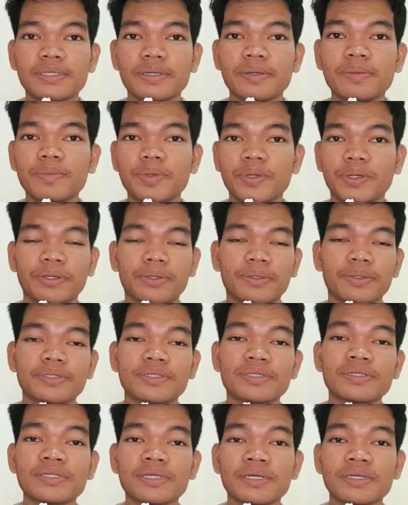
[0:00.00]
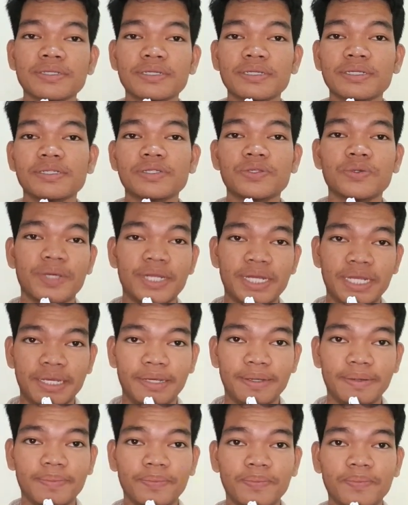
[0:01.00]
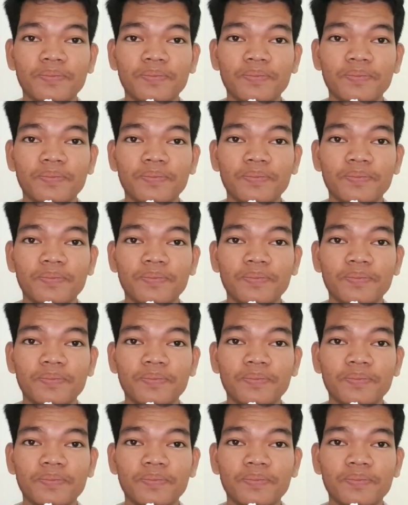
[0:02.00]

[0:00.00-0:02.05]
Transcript: Thunberg in 2020.